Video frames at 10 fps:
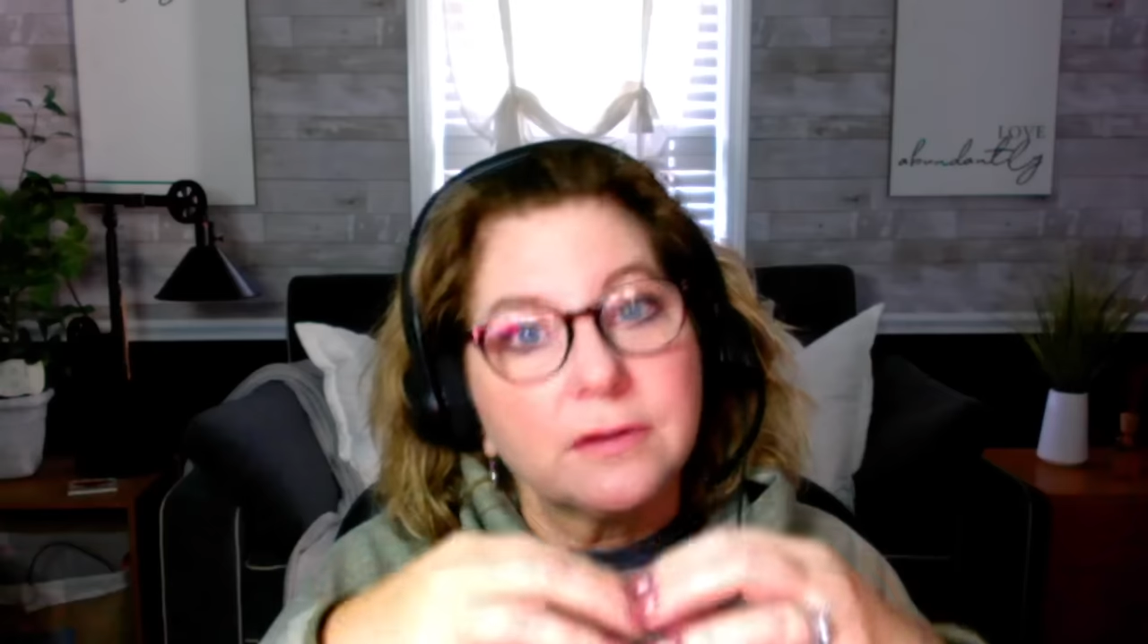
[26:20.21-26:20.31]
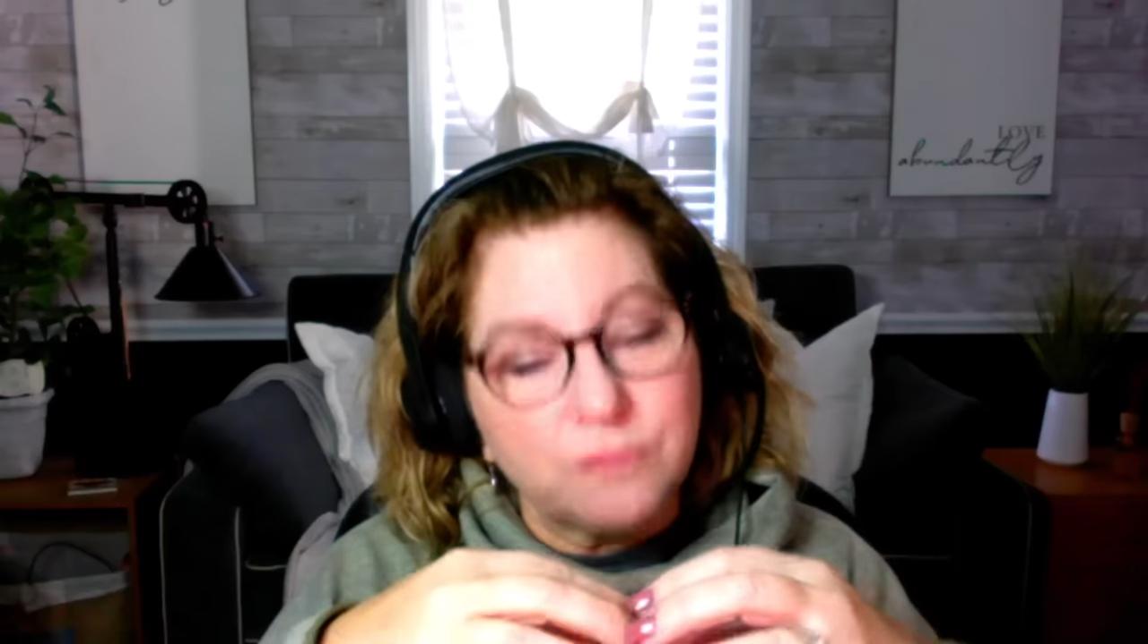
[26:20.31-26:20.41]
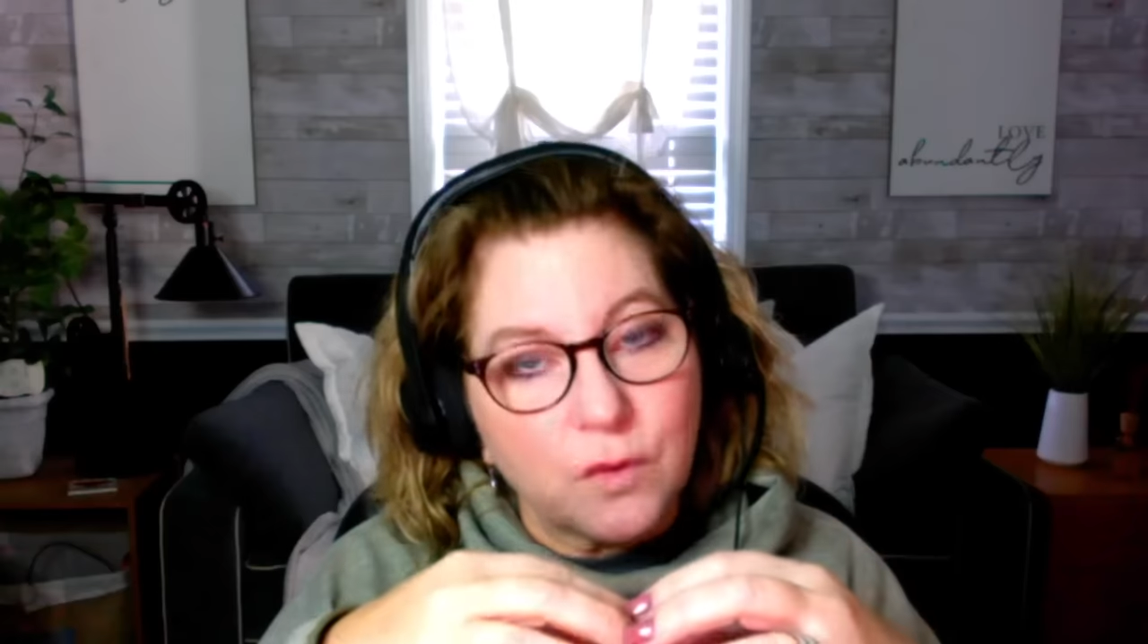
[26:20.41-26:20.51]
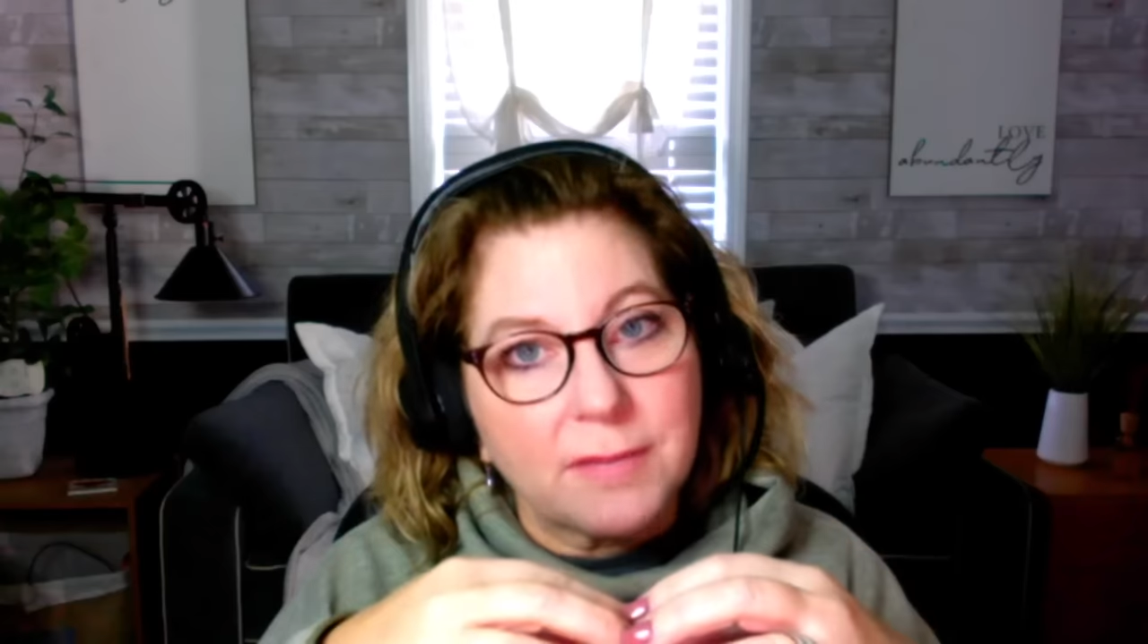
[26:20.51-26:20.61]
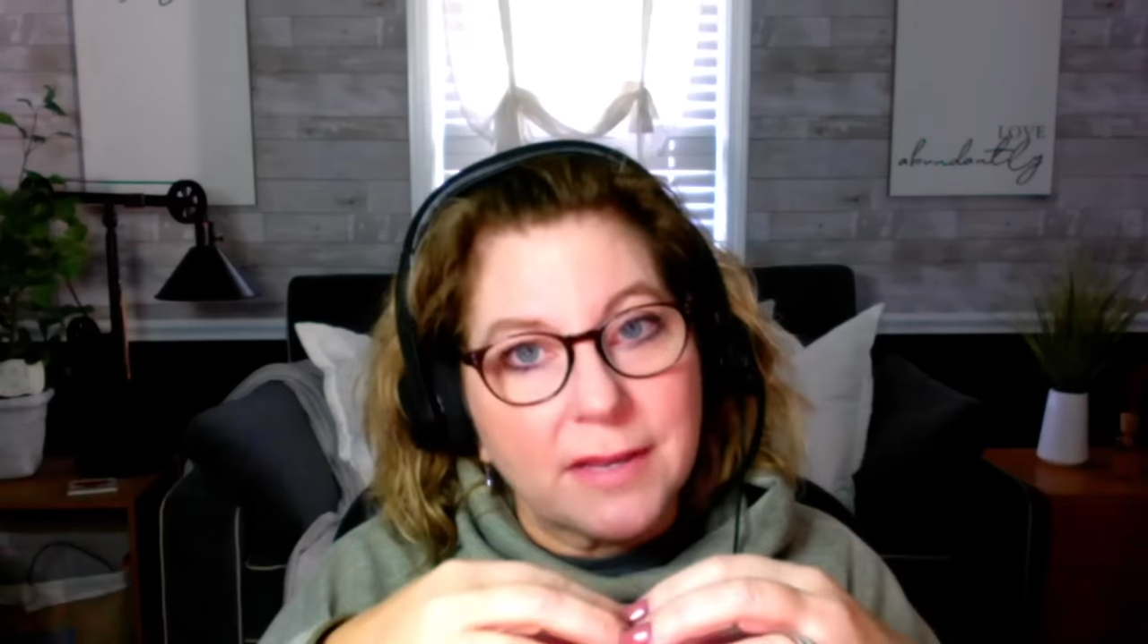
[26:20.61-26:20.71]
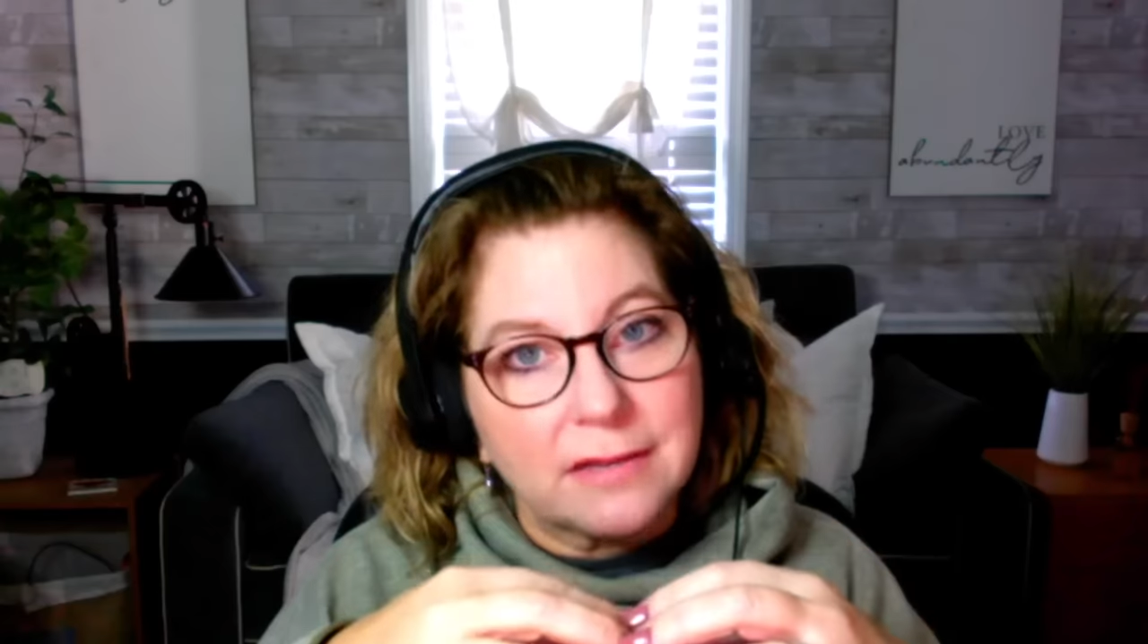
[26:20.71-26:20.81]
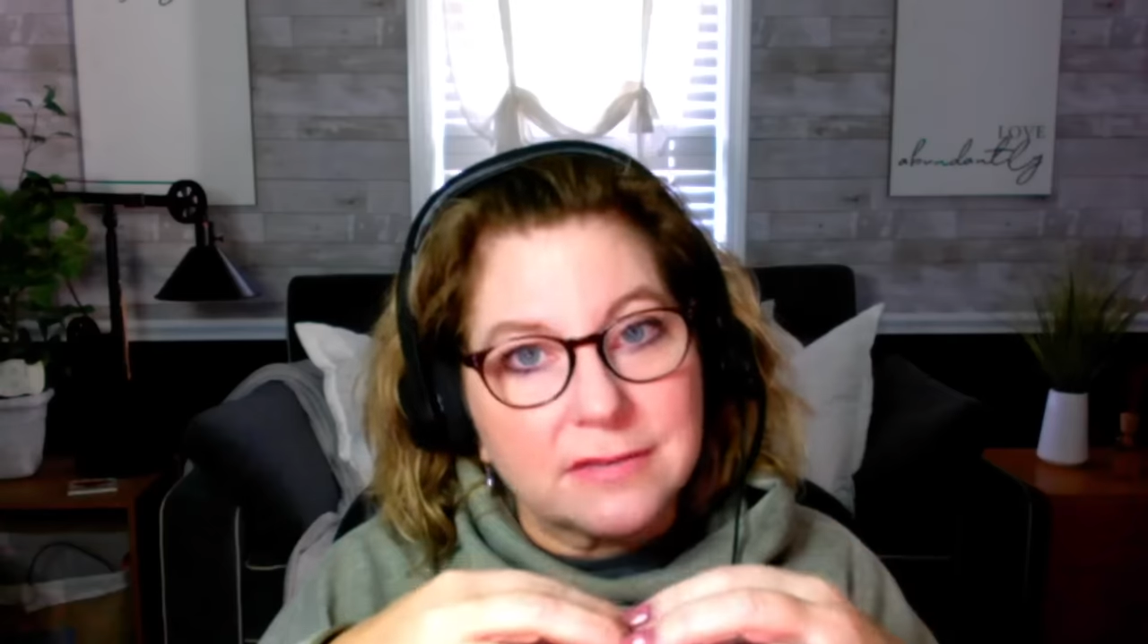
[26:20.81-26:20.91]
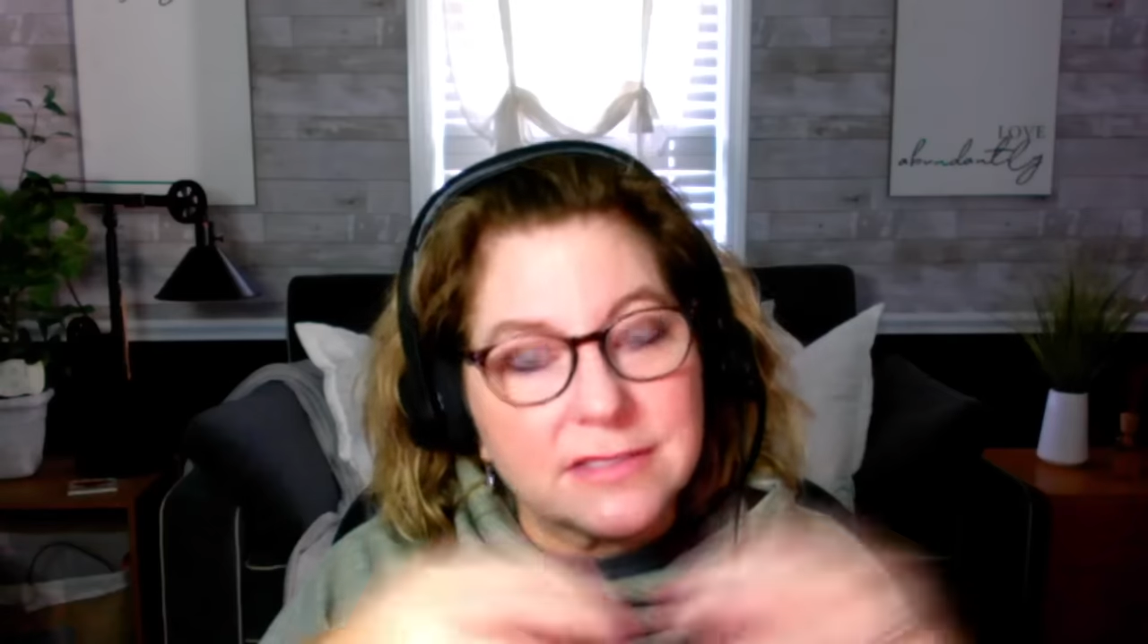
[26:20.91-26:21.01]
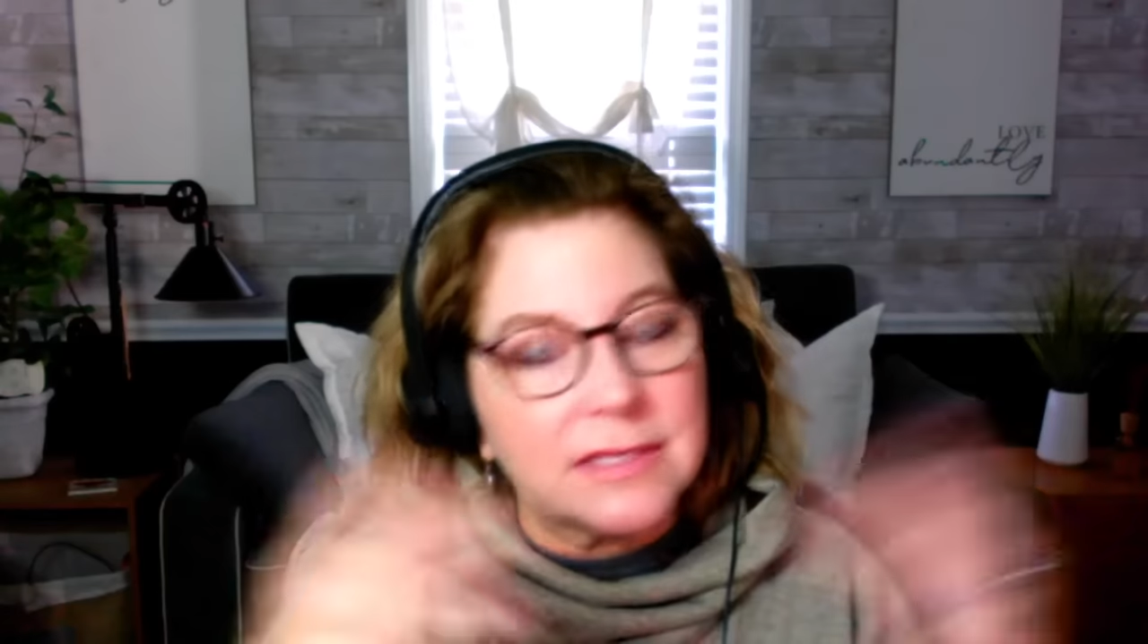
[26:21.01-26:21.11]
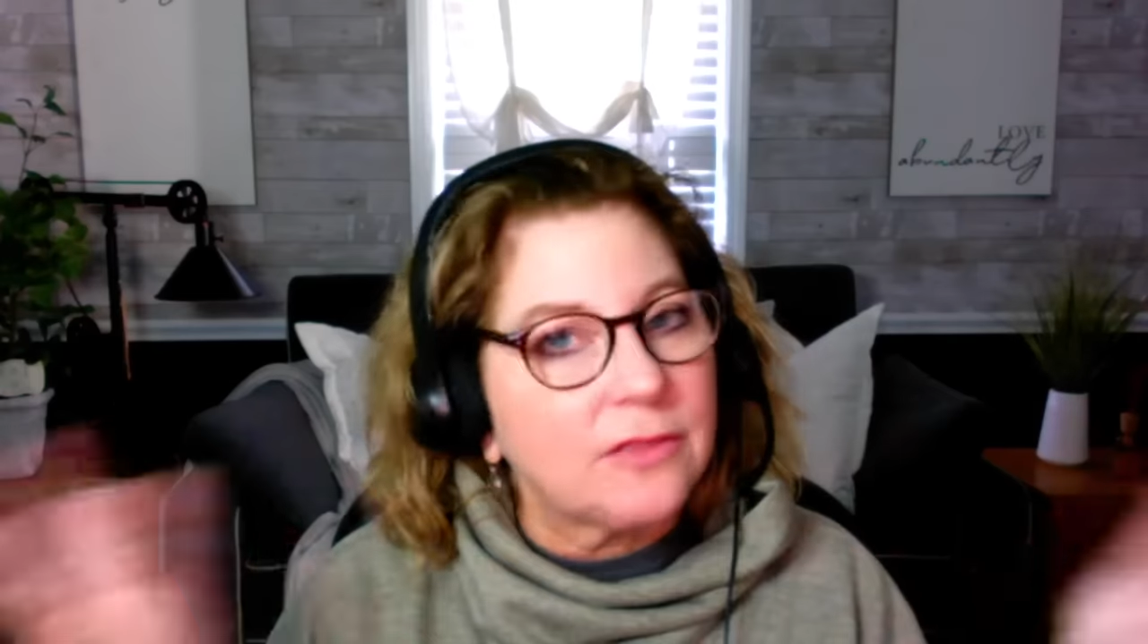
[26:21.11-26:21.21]
for
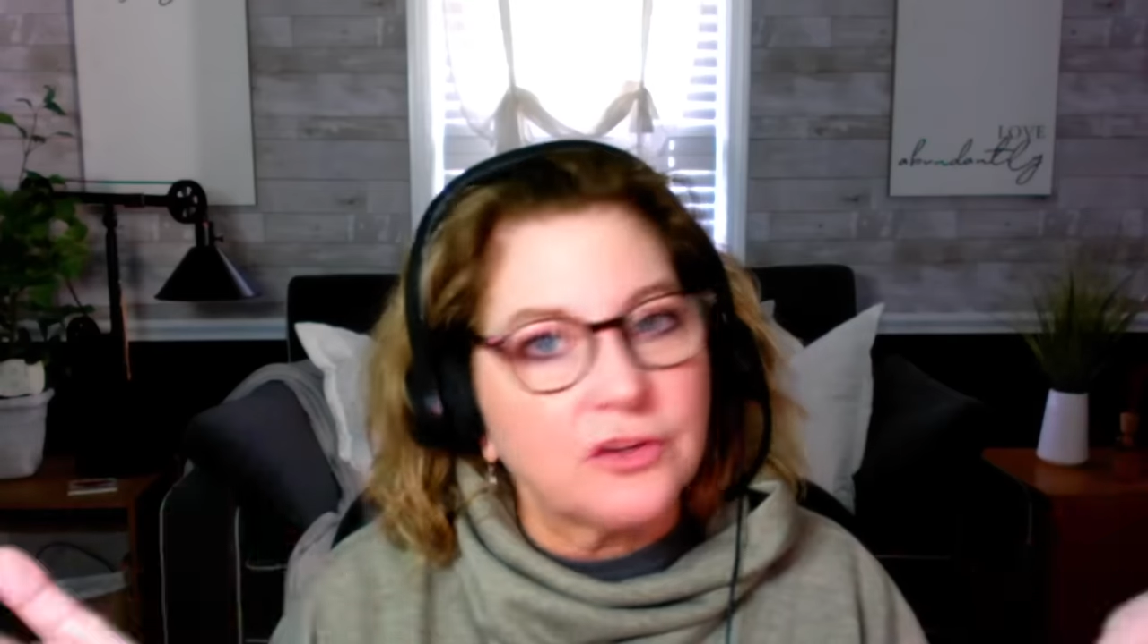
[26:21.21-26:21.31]
McKelty.